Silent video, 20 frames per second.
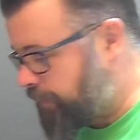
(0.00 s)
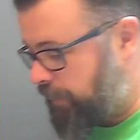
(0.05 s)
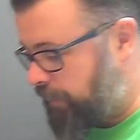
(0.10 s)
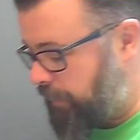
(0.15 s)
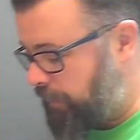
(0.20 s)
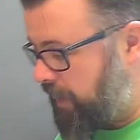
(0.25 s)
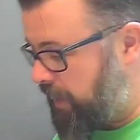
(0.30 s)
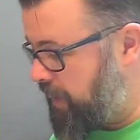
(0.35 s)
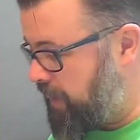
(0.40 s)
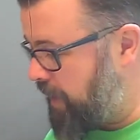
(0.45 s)

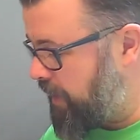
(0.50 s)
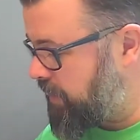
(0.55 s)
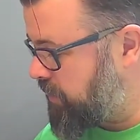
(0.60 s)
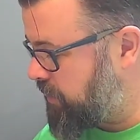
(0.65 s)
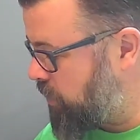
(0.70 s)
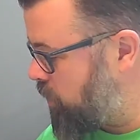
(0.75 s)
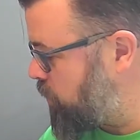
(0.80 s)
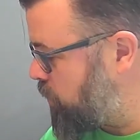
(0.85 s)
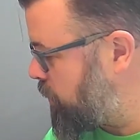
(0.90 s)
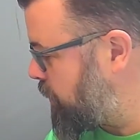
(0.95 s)
Yeah,
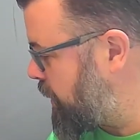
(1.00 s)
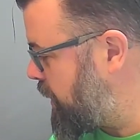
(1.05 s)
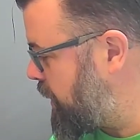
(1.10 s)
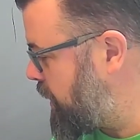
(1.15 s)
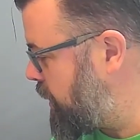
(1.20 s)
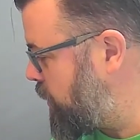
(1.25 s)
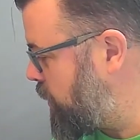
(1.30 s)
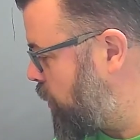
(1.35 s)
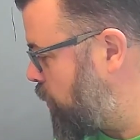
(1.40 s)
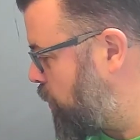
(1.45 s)
so the
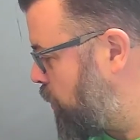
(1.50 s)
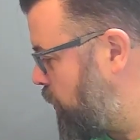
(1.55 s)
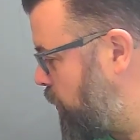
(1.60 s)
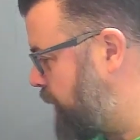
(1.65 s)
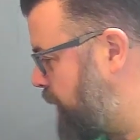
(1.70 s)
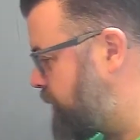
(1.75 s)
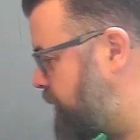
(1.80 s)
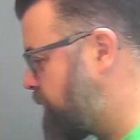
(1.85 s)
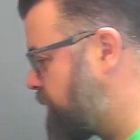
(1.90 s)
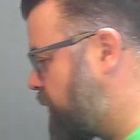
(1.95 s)

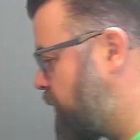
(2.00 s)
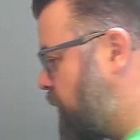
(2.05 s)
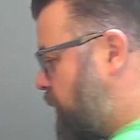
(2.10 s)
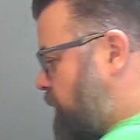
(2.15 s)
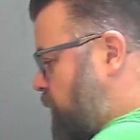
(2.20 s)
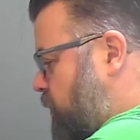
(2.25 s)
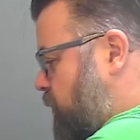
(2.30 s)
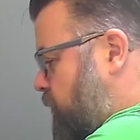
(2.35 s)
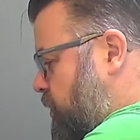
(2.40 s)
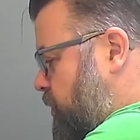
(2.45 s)
upgrades I've got
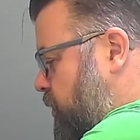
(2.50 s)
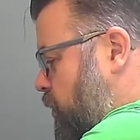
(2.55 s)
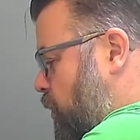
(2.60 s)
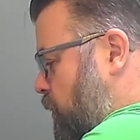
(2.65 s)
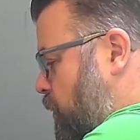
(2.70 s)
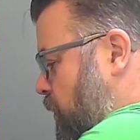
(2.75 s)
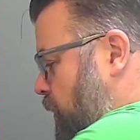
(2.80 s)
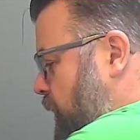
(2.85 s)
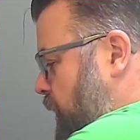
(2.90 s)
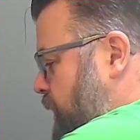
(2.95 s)
two
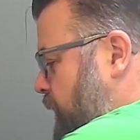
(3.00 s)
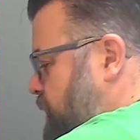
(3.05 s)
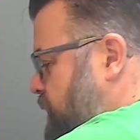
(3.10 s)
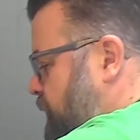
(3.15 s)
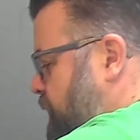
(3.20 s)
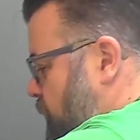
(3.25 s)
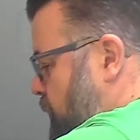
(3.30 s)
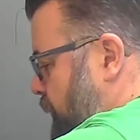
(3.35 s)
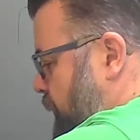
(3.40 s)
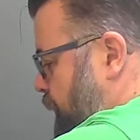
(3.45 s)
upgrades
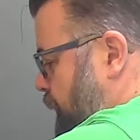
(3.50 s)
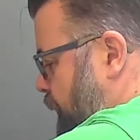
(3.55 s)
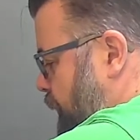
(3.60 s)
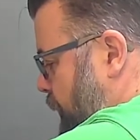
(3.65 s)
for it.